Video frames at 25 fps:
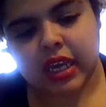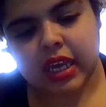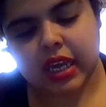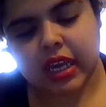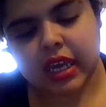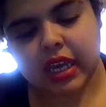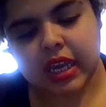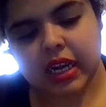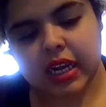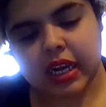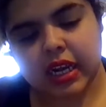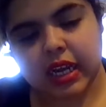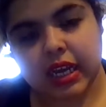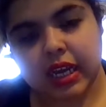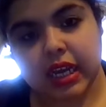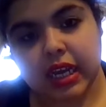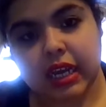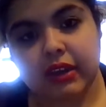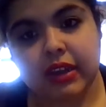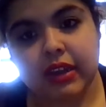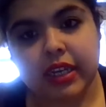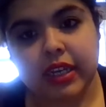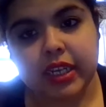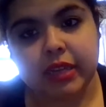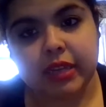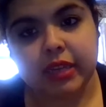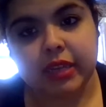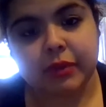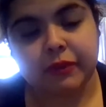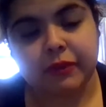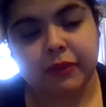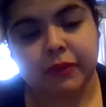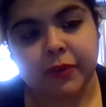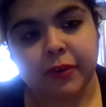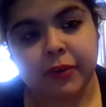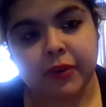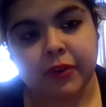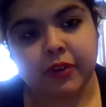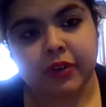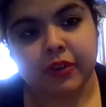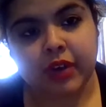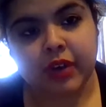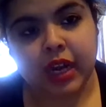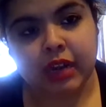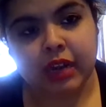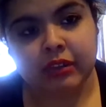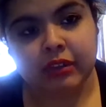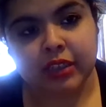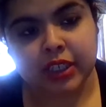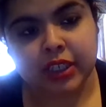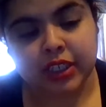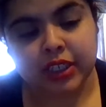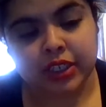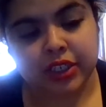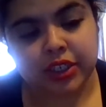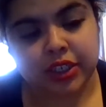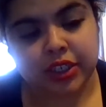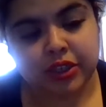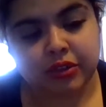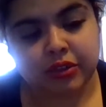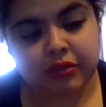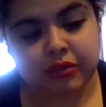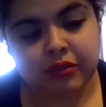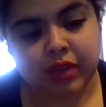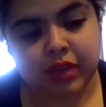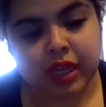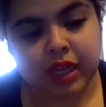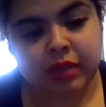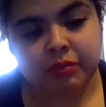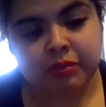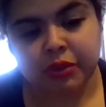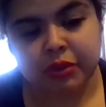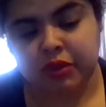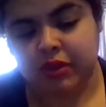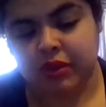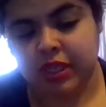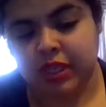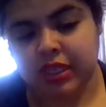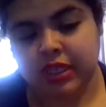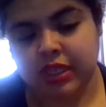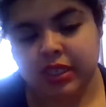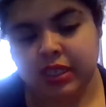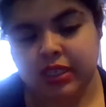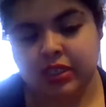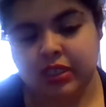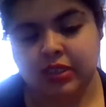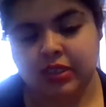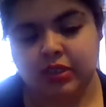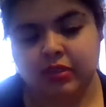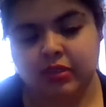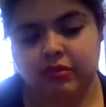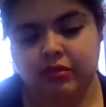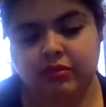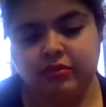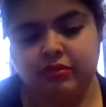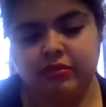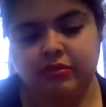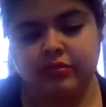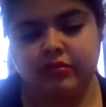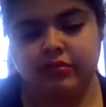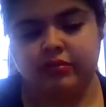And like how I said before, I'm new at this, so.